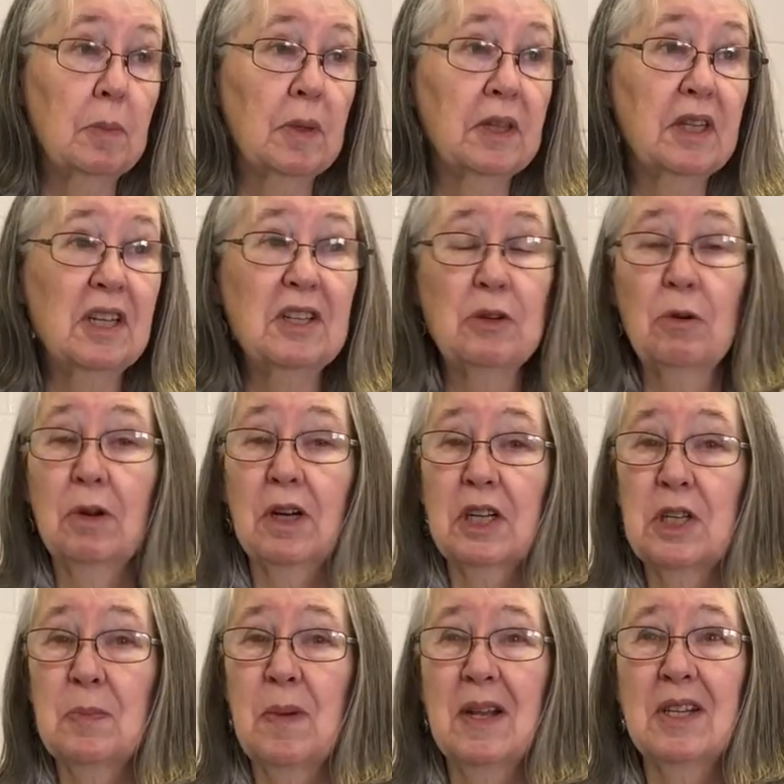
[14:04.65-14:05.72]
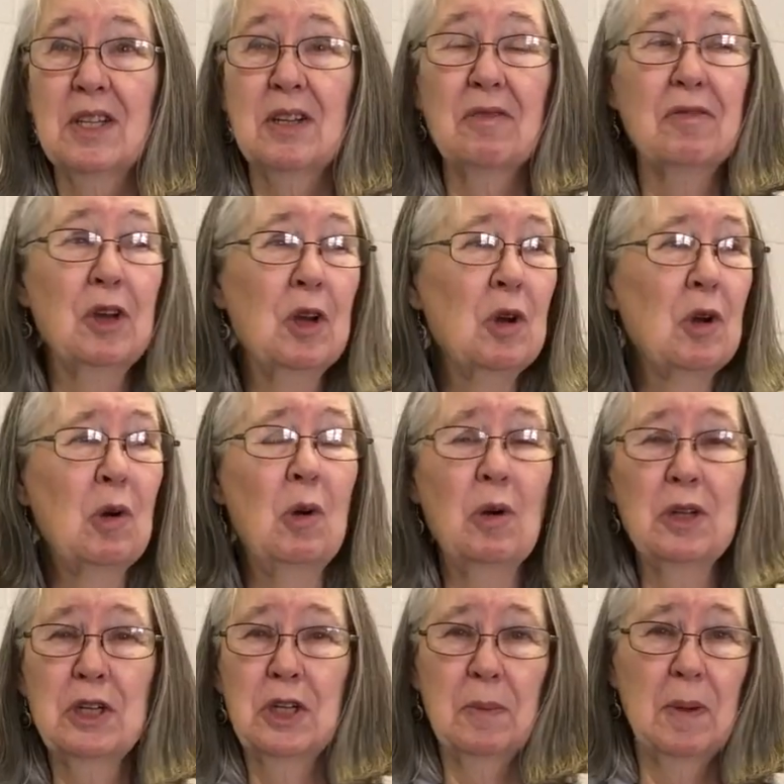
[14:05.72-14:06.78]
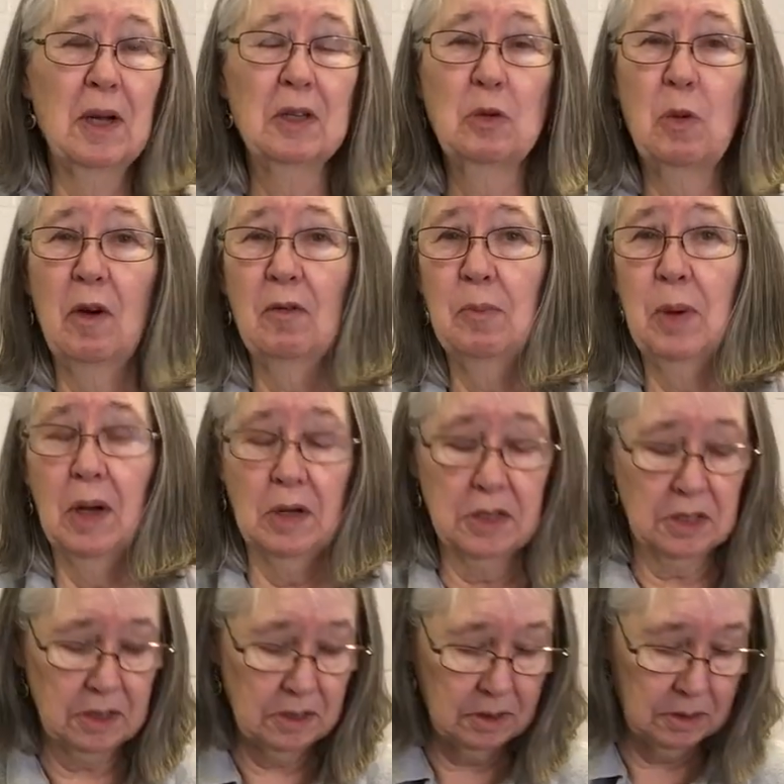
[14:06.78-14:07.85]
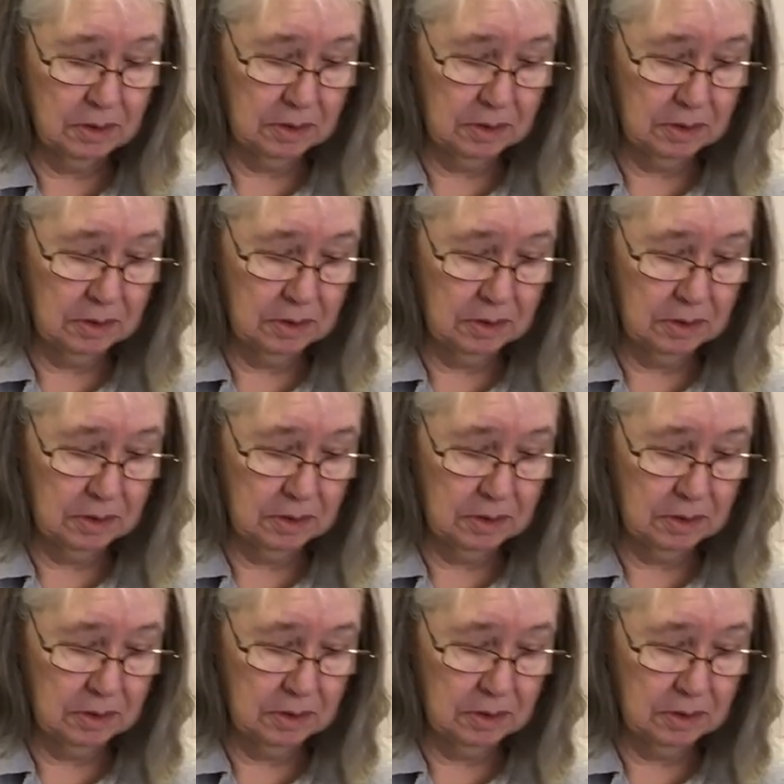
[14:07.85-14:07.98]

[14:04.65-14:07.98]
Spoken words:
but these are inexpensive, cost you about 12 bucks.